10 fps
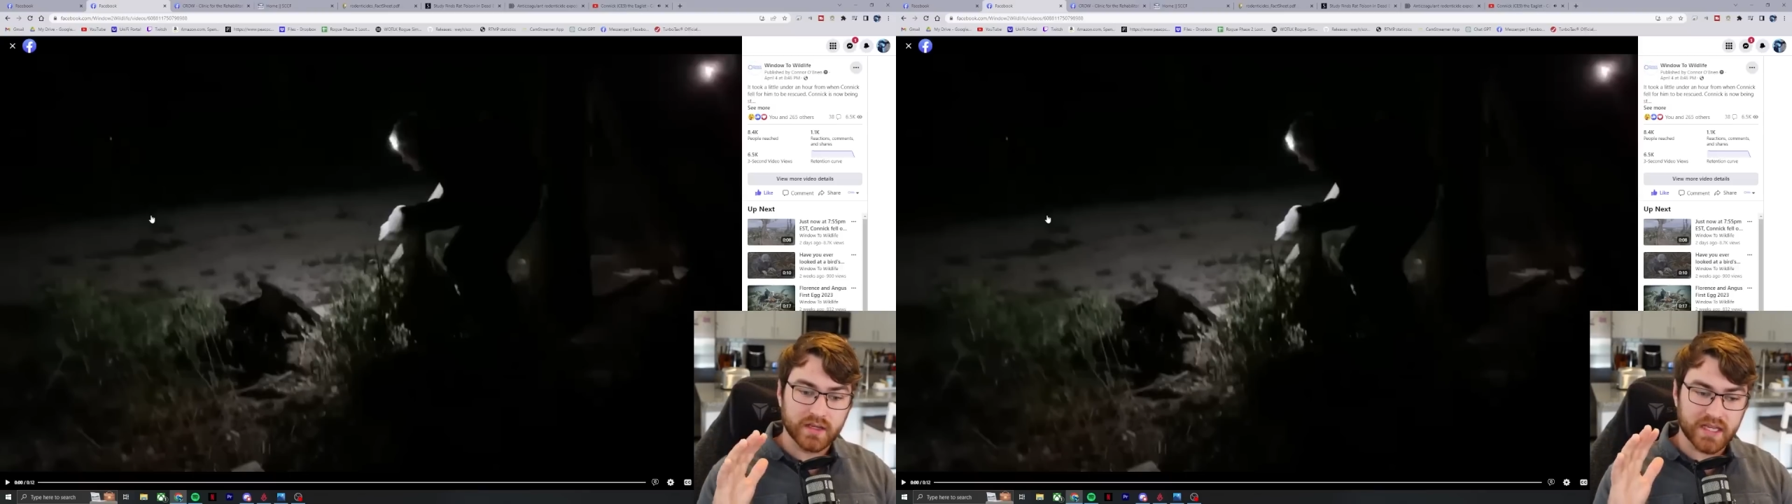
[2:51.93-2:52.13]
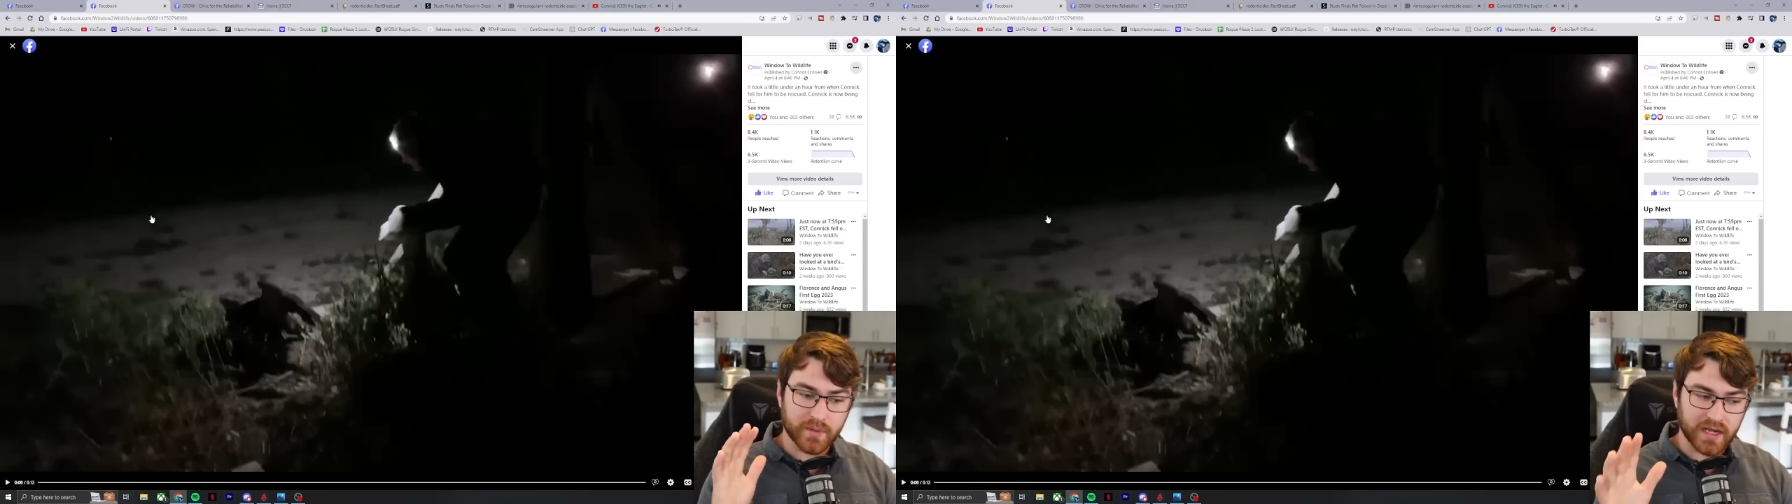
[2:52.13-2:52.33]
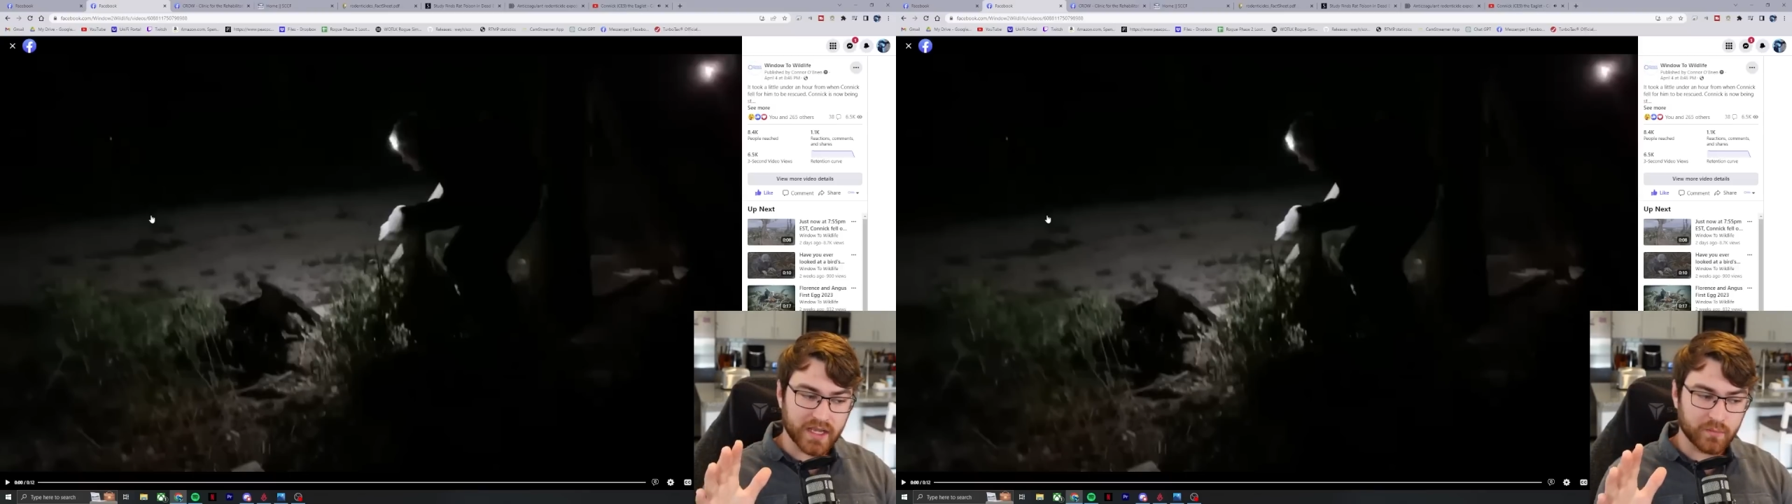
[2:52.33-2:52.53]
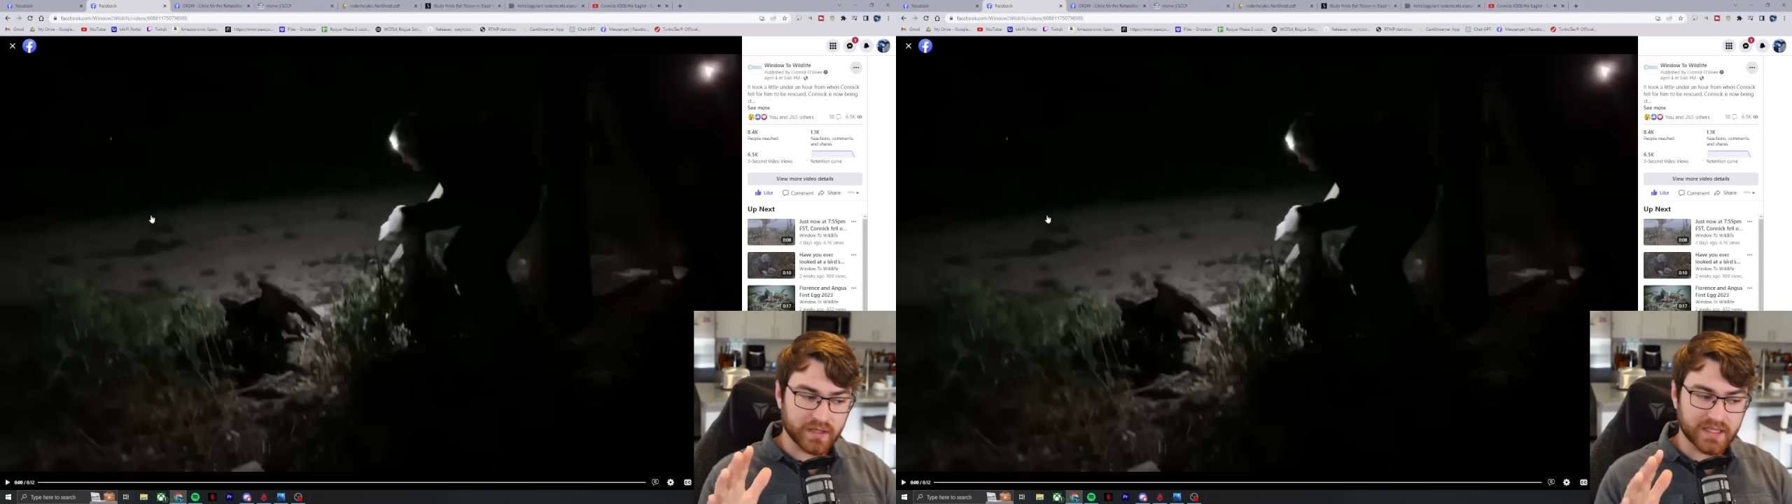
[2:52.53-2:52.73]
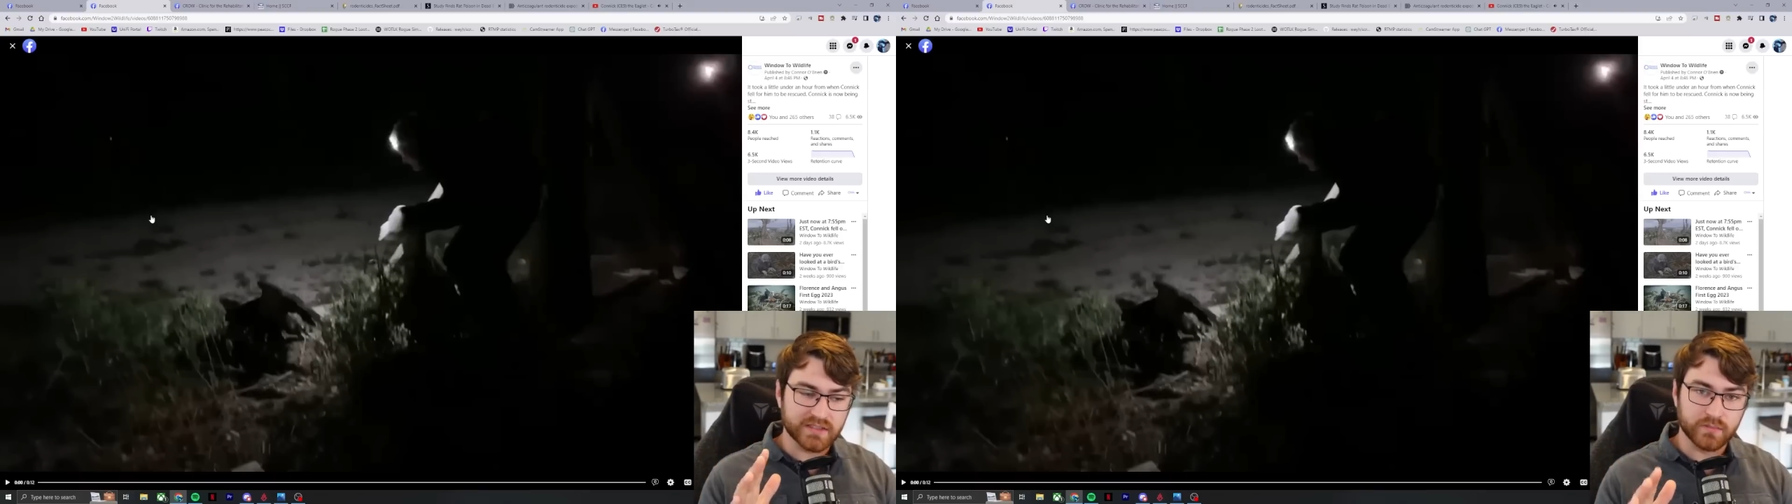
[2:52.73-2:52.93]
keep an eye on him in
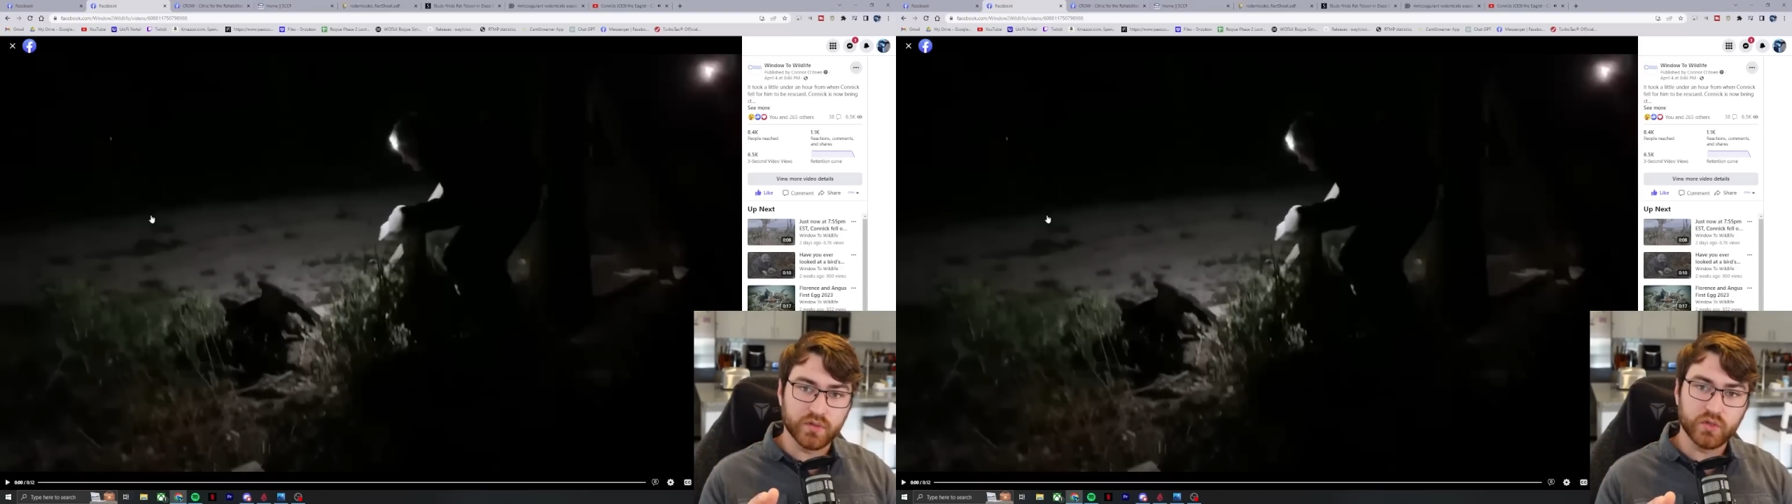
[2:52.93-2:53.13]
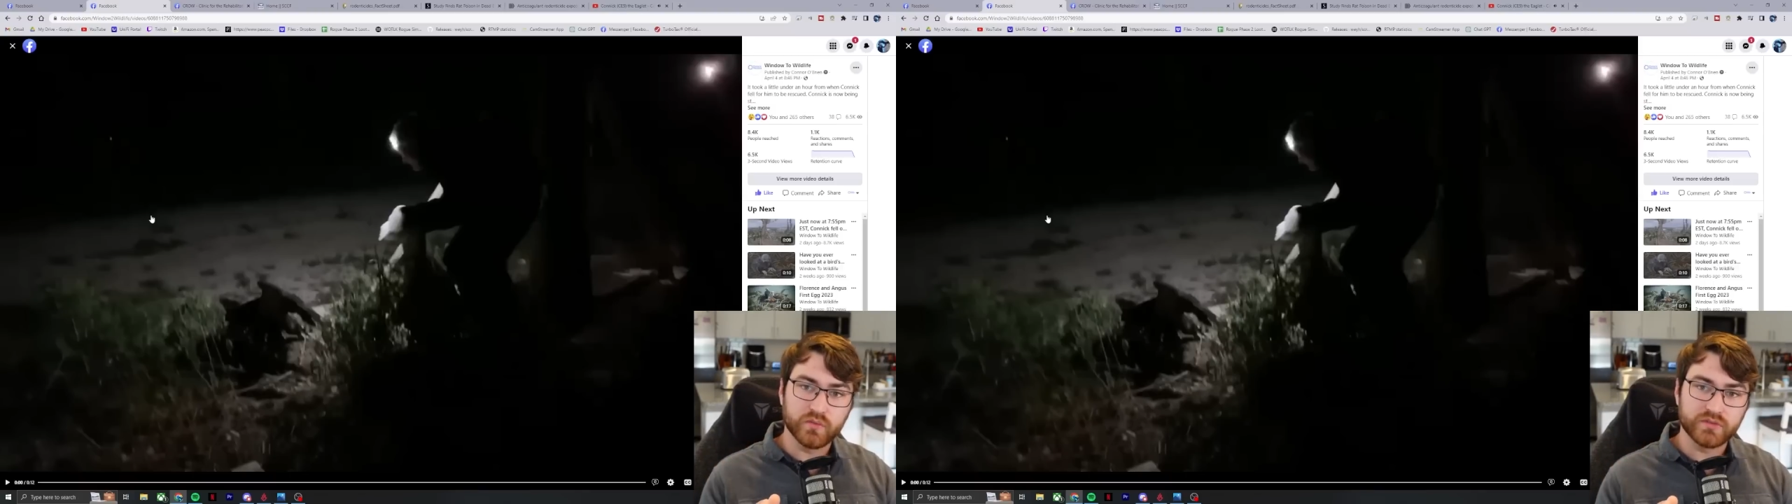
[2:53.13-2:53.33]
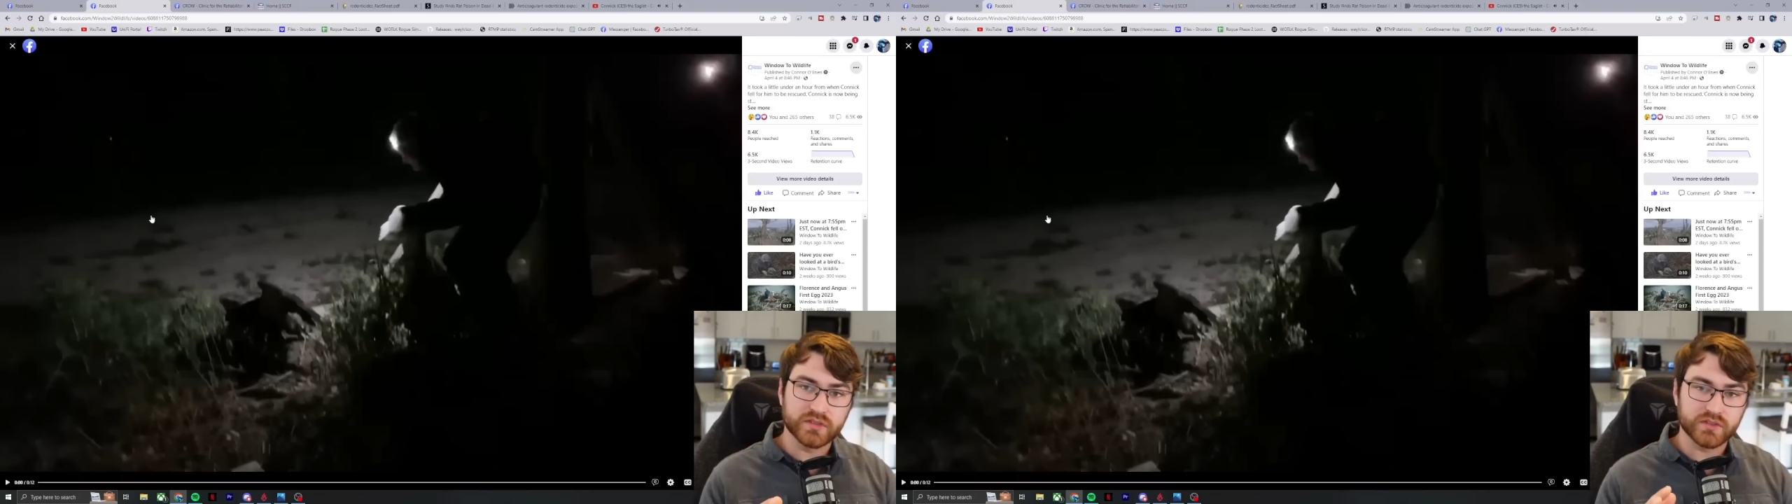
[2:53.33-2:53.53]
case he moves